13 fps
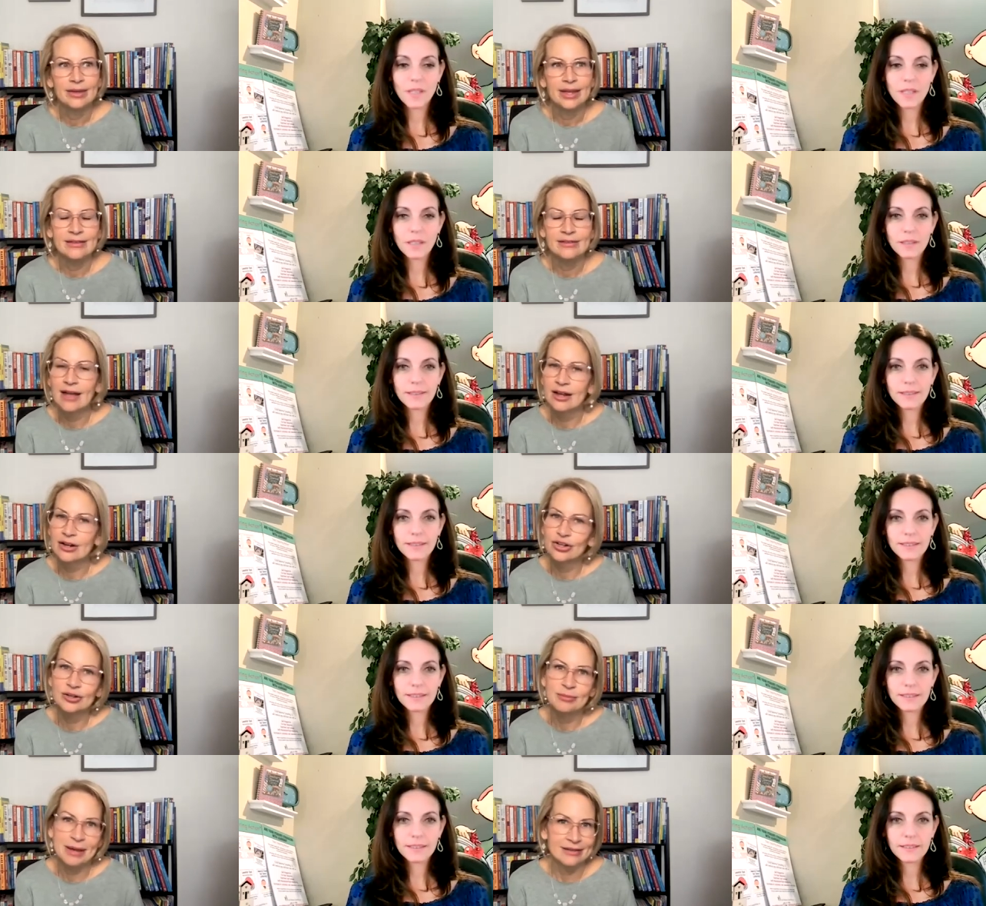Speaker 1: it's not a
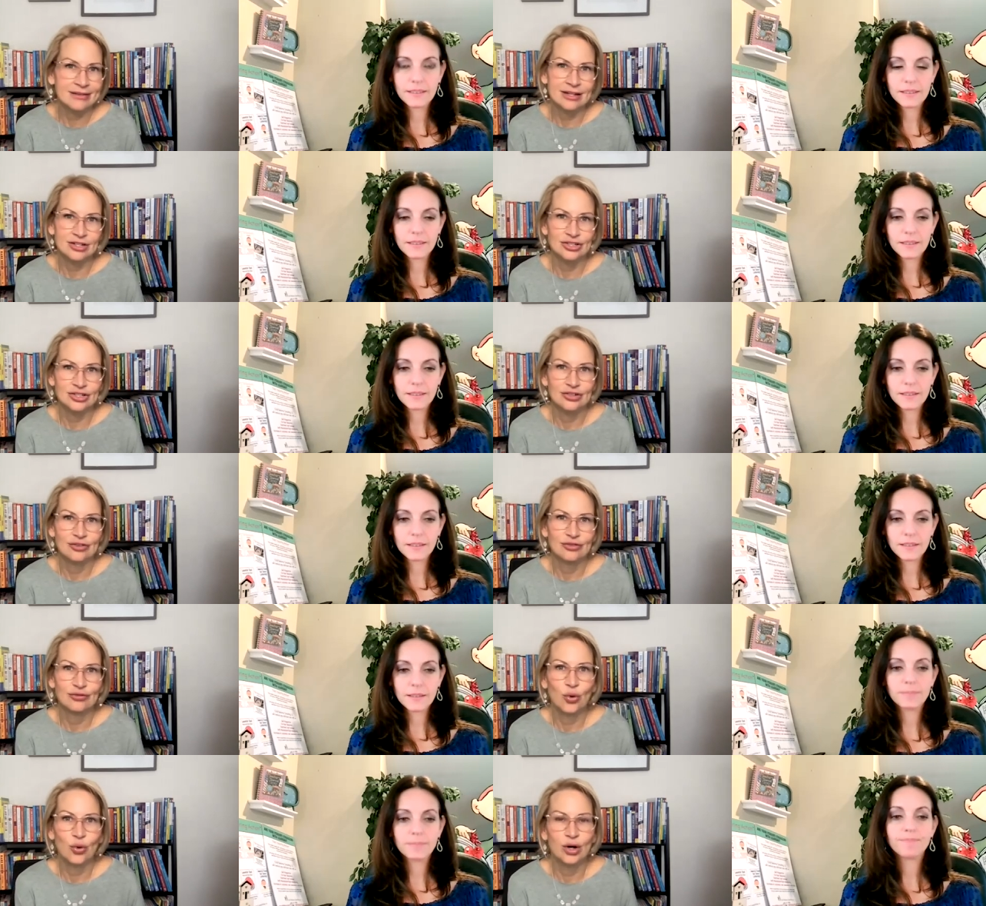good message
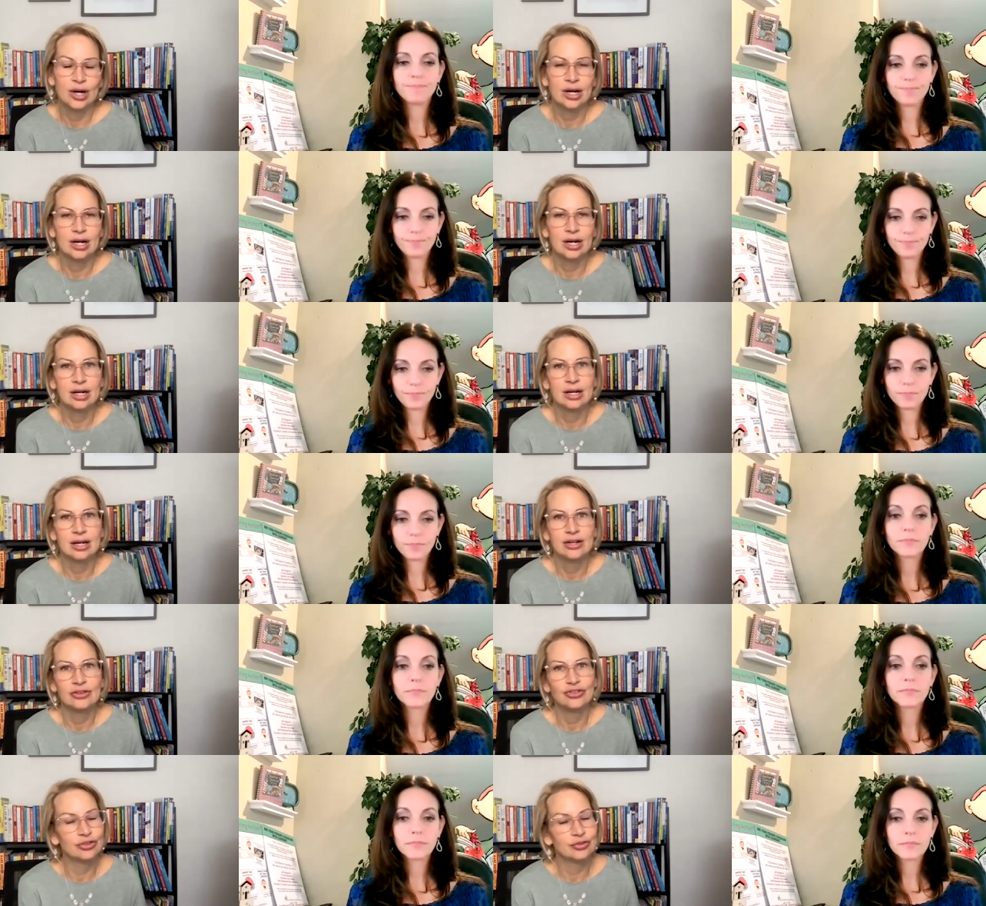for
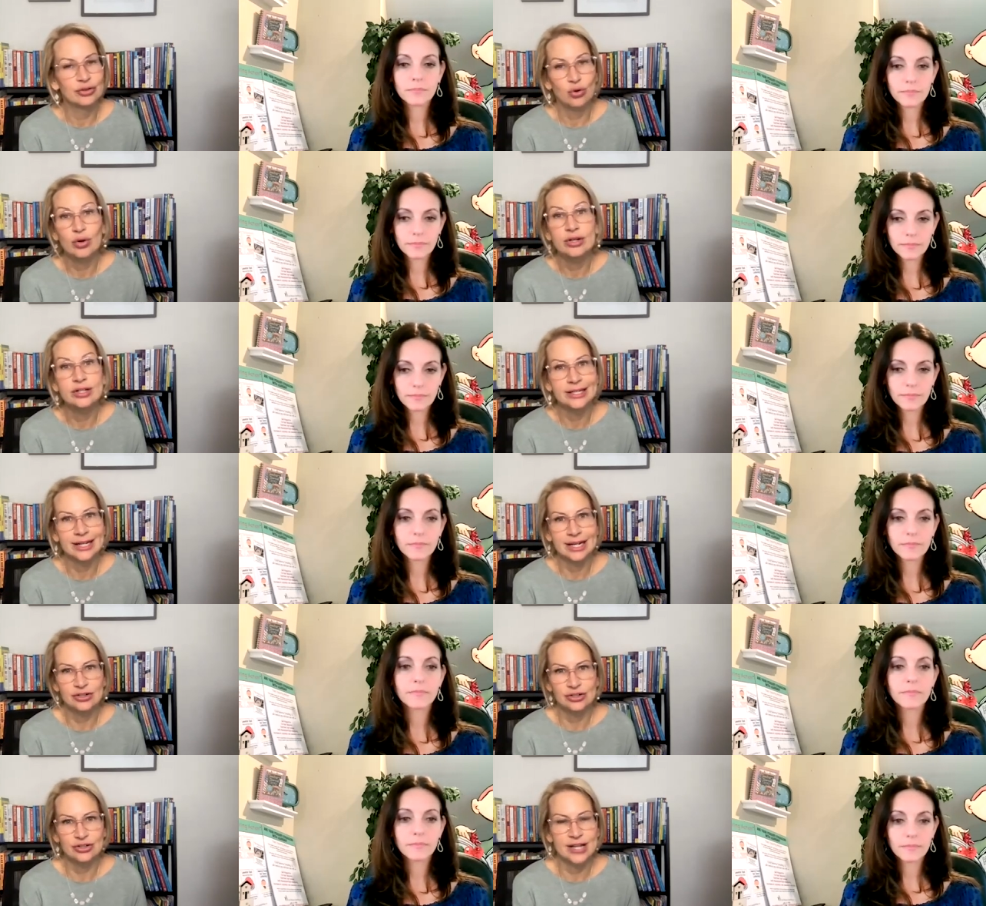children or
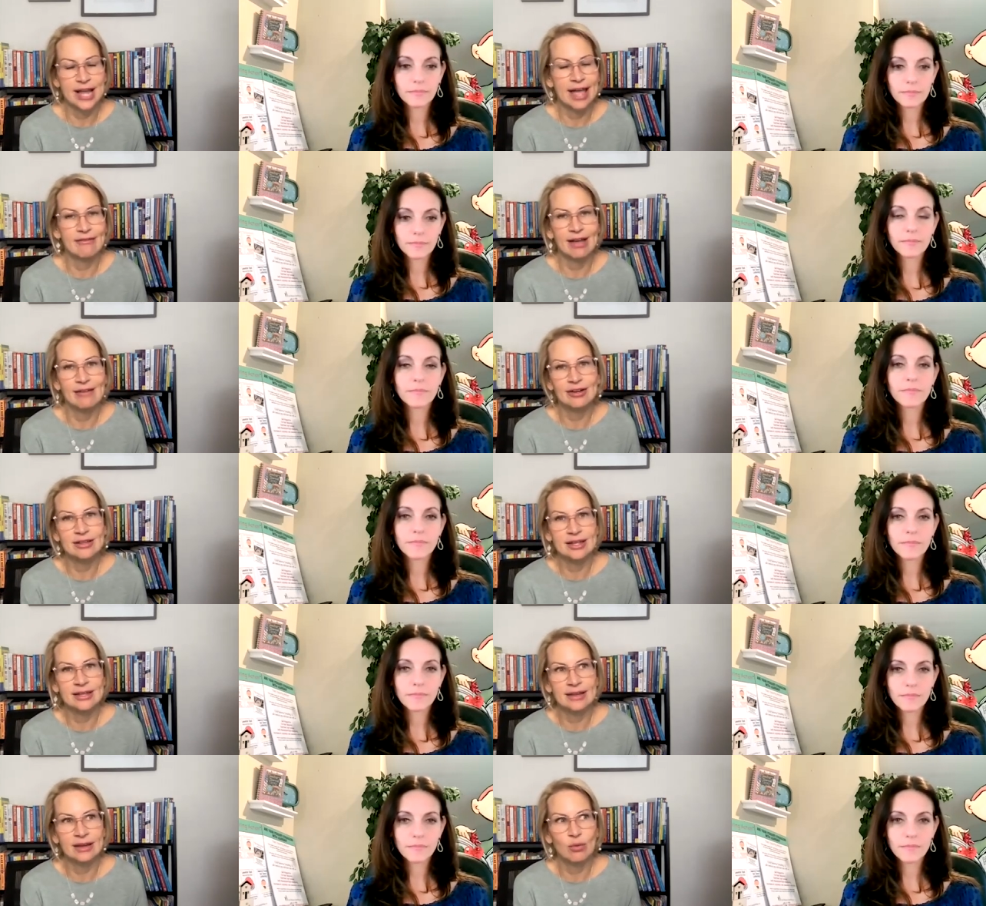teenagers to have
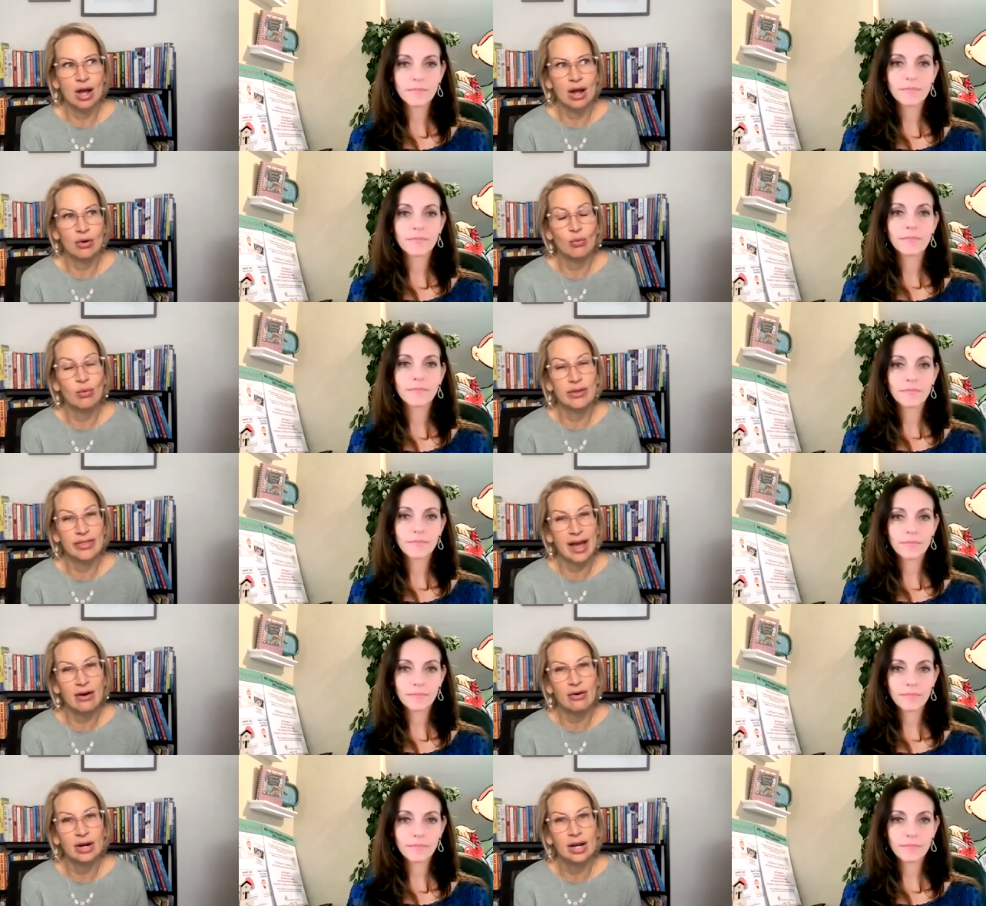everything they want
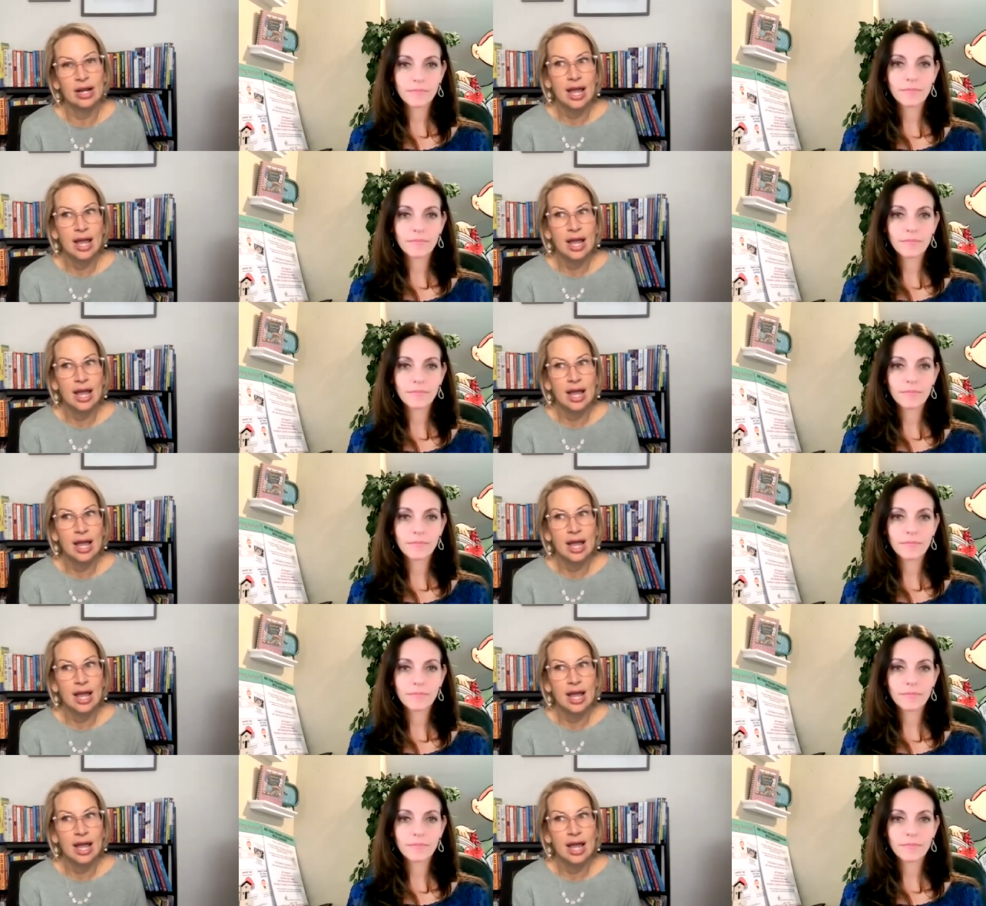without